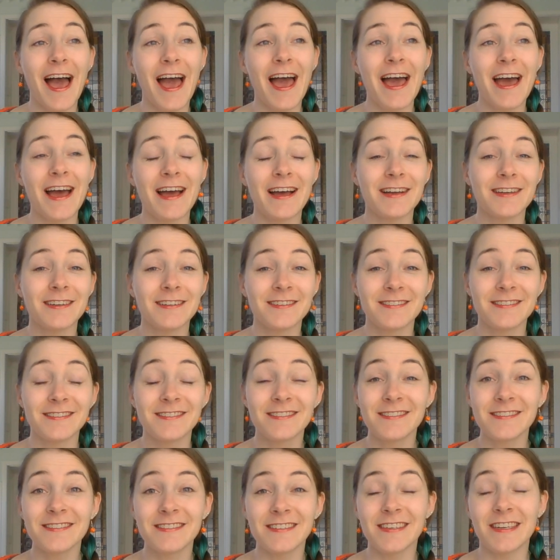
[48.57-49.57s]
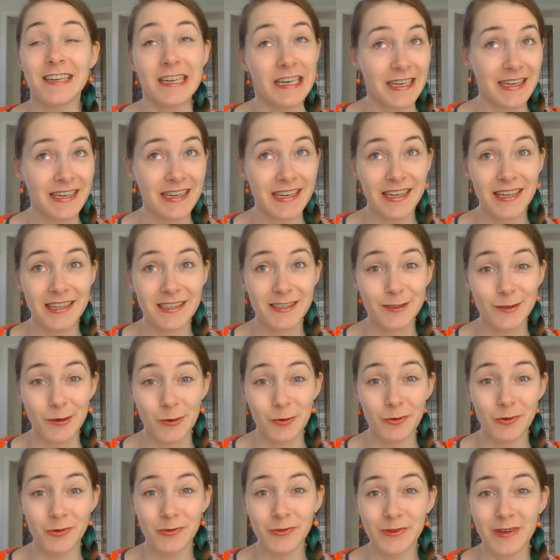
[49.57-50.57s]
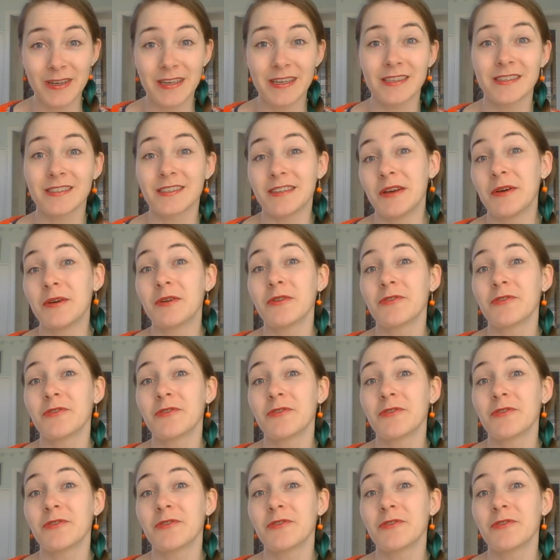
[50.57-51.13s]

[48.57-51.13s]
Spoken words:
and it's always